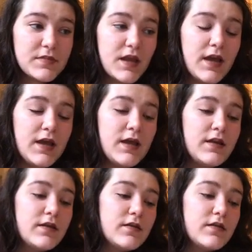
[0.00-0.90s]

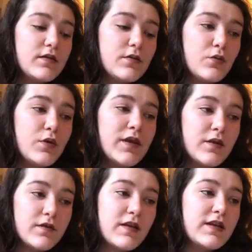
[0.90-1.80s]
and when
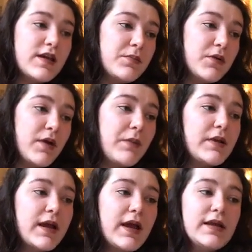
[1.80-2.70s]
the study can be
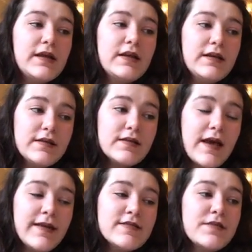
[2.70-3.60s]
replicated, it
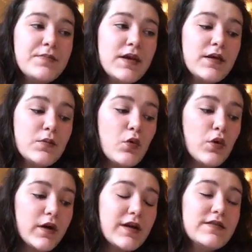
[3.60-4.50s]
ends up being
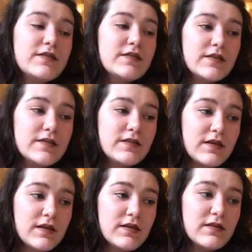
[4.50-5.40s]
more consistent.